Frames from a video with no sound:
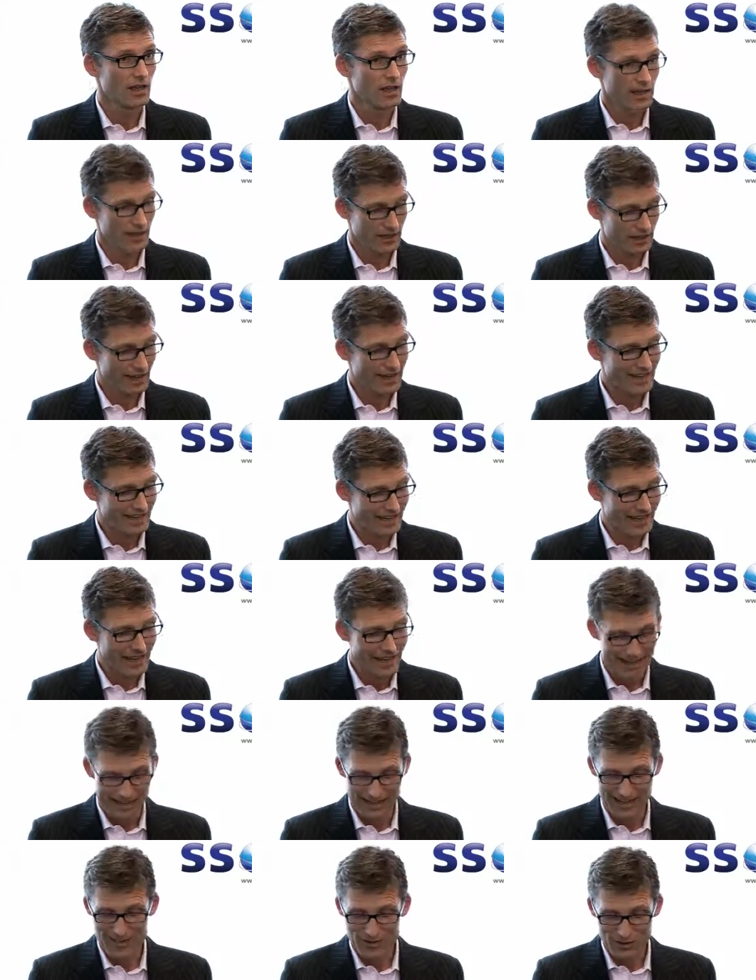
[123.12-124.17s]
I think,
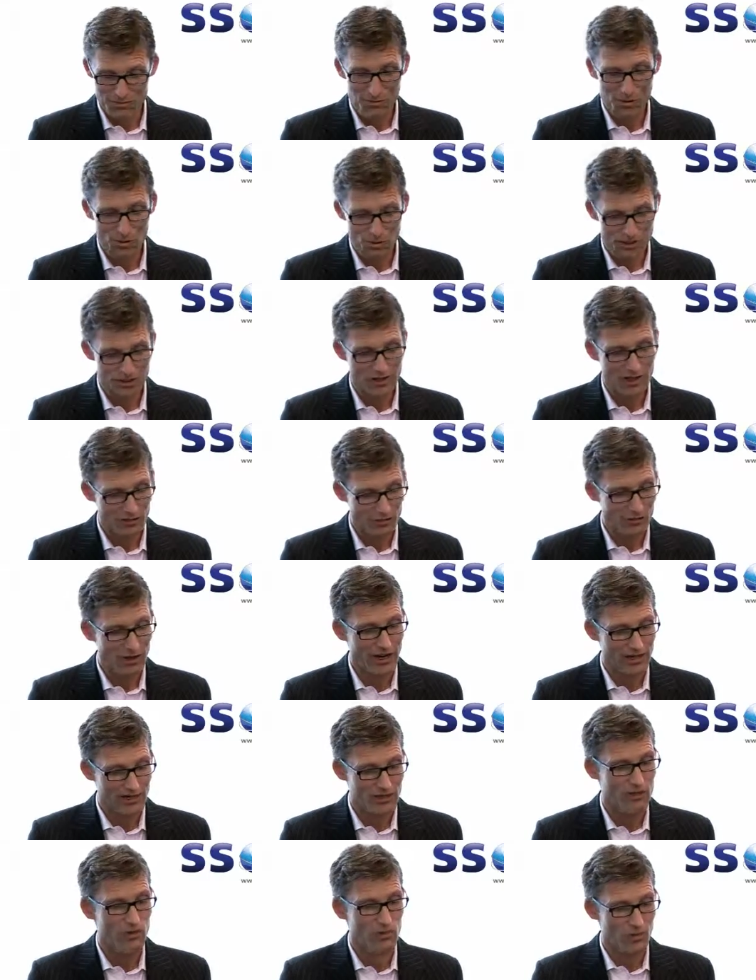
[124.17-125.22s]
again, it's important to come
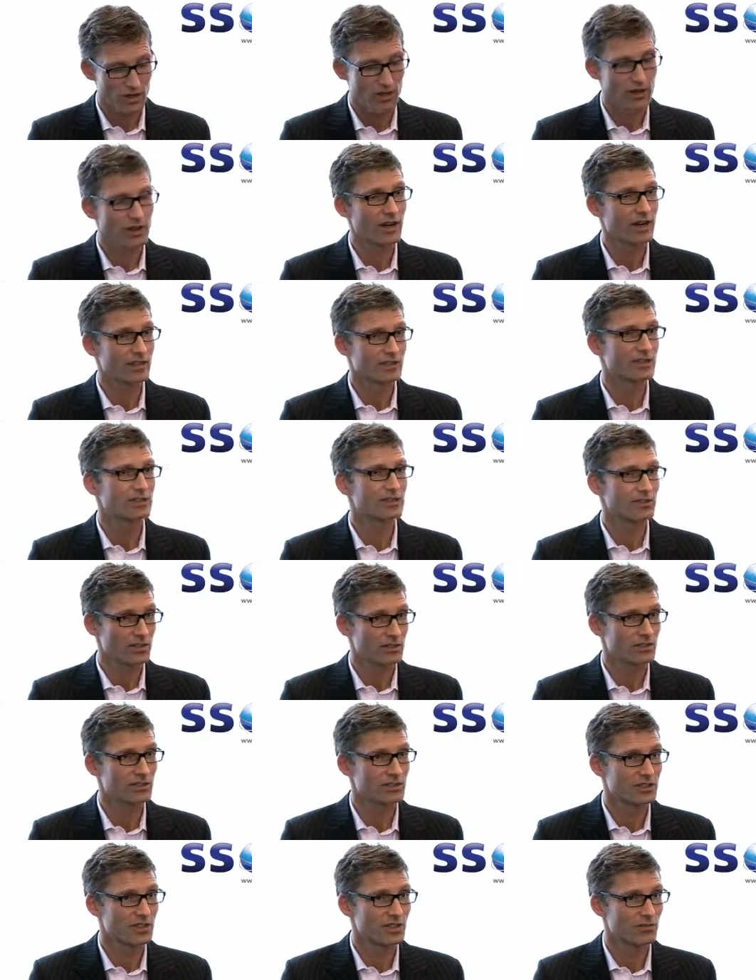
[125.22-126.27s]
back to what are you actually trying
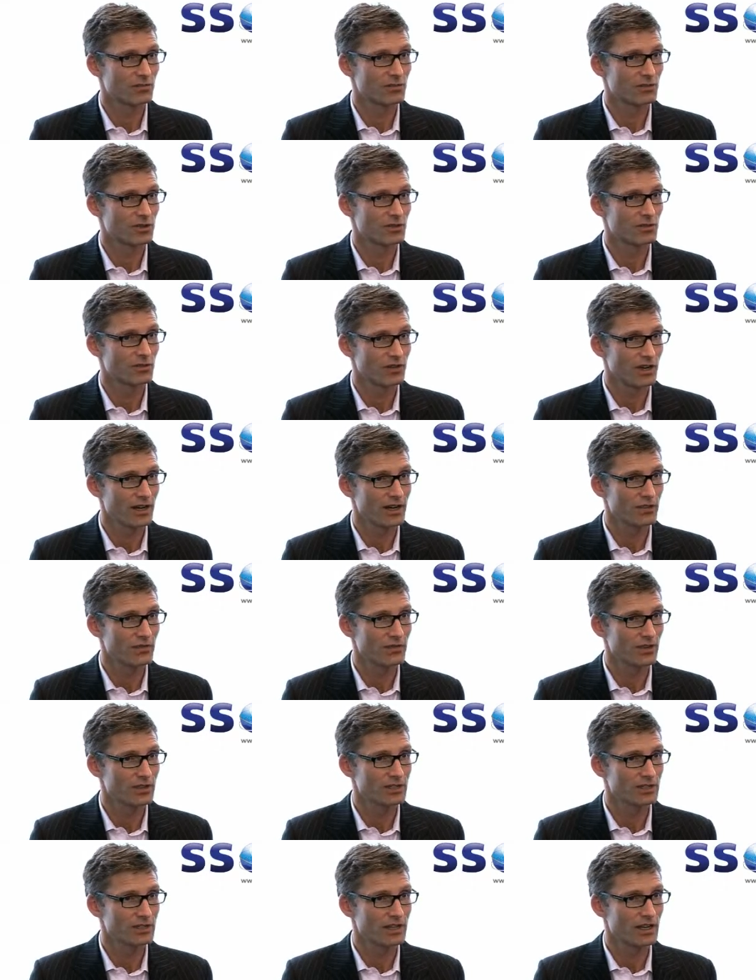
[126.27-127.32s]
to achieve with your finance
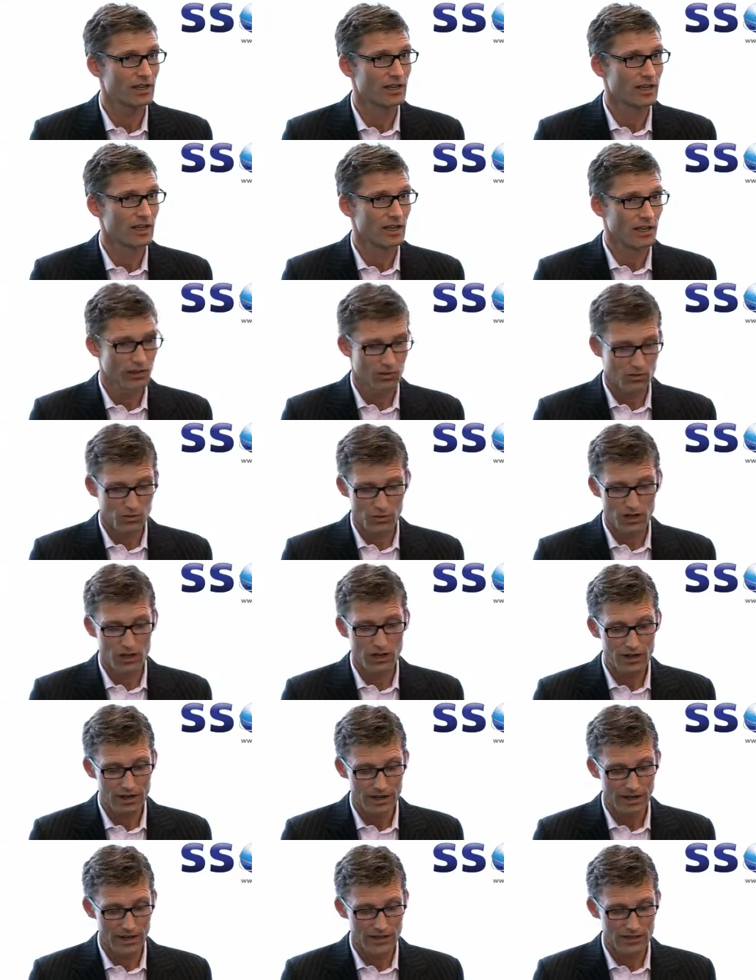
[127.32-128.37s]
function. We
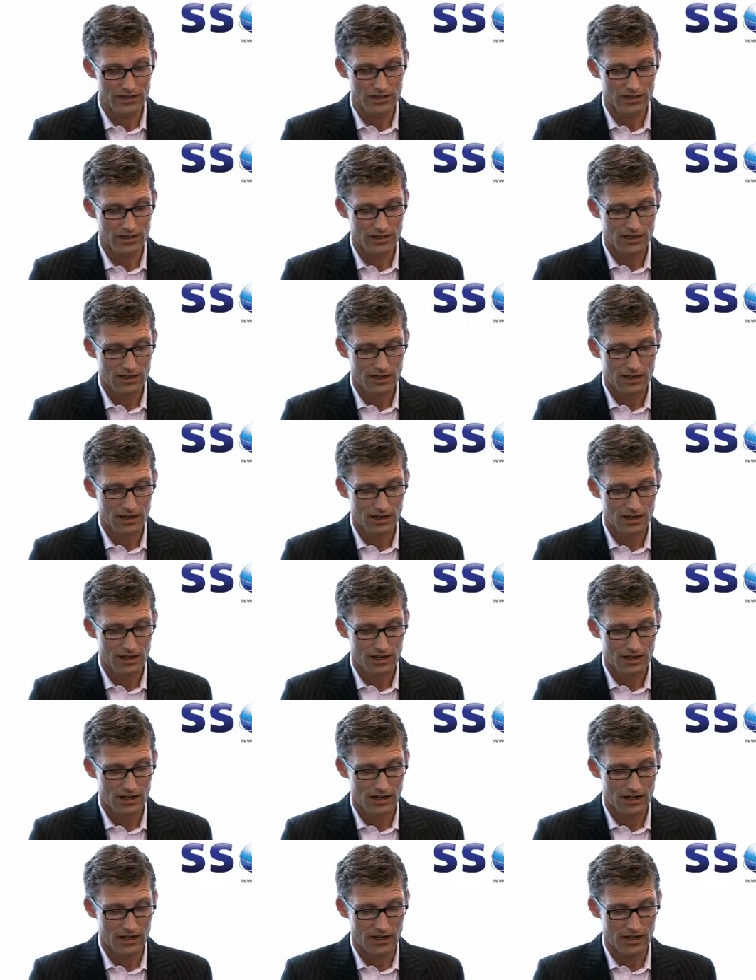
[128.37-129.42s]
look at
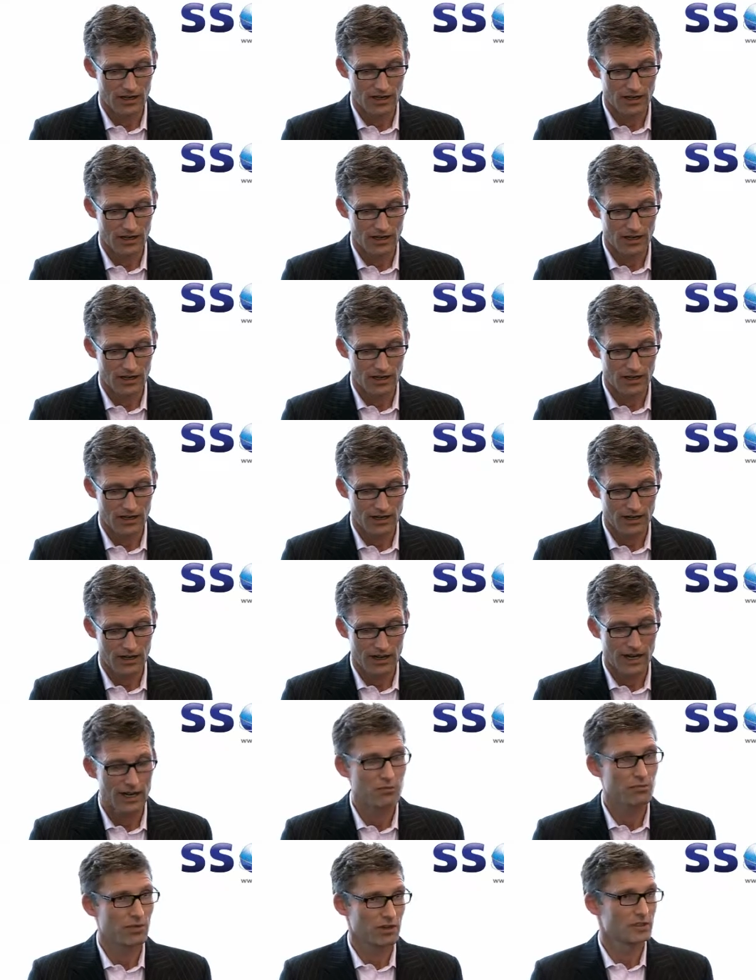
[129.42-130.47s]
uh, uh,
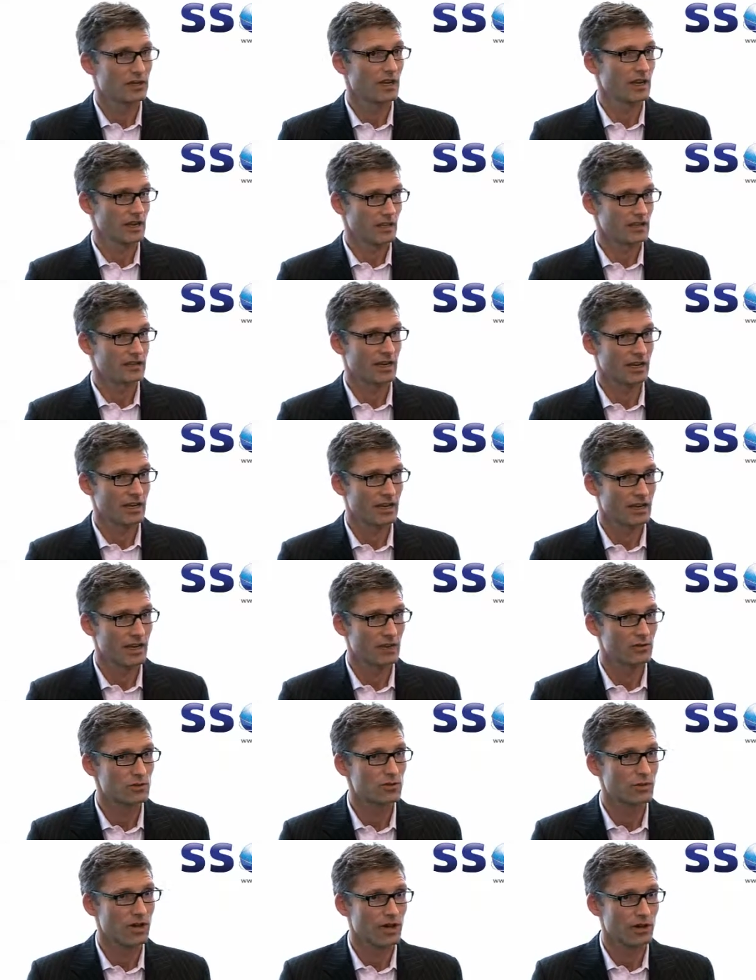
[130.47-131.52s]
A P A, take, take
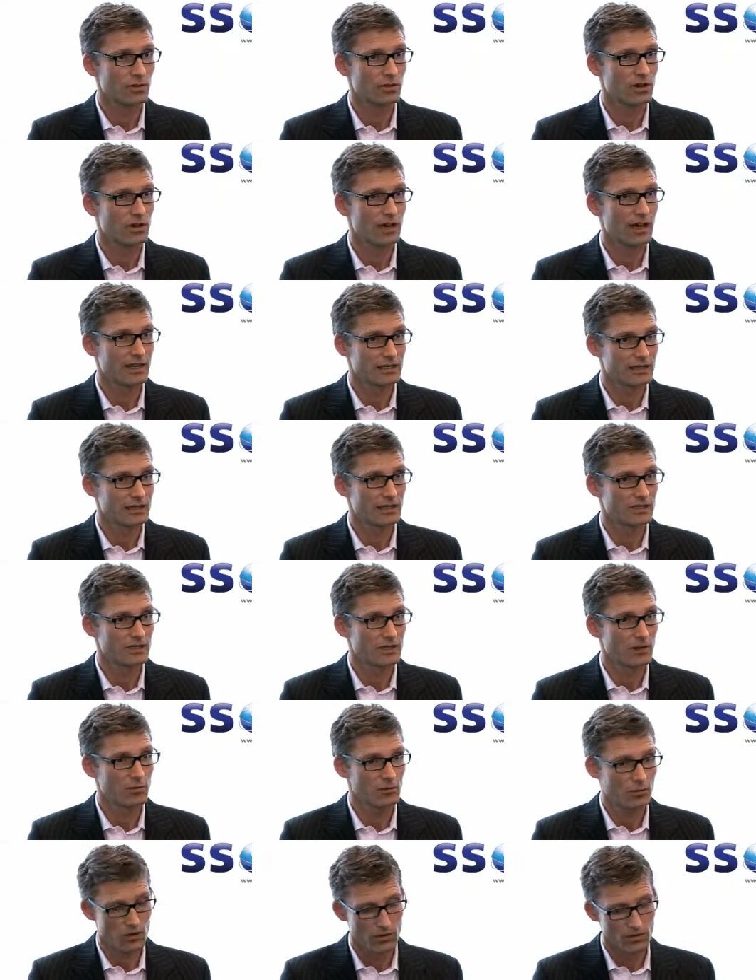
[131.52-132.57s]
accounts payable as an
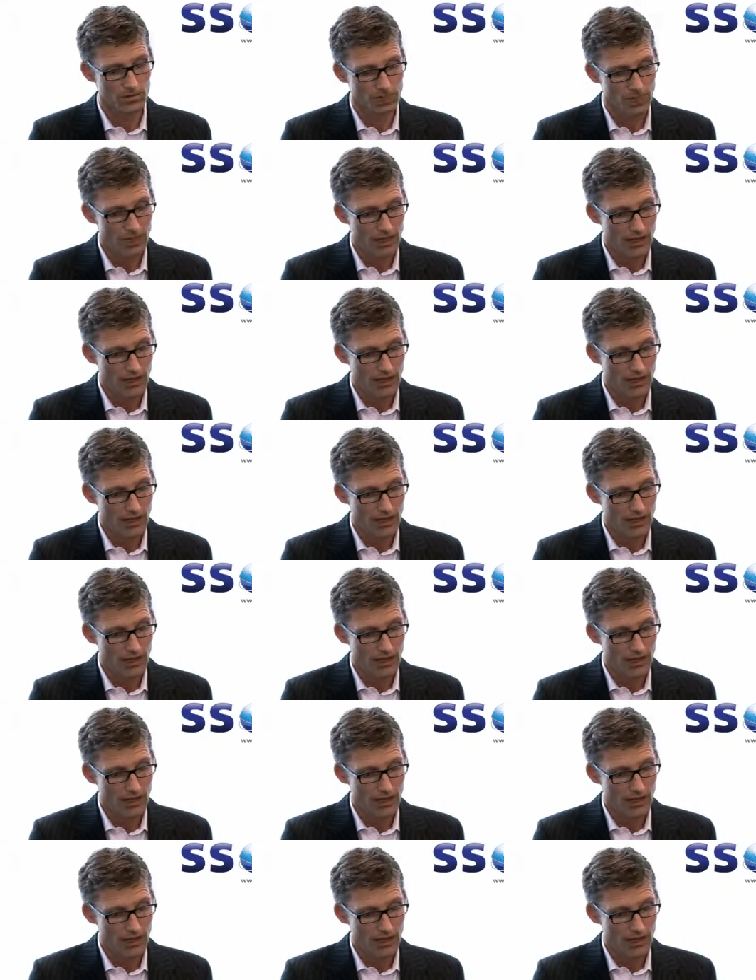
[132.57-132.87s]
example.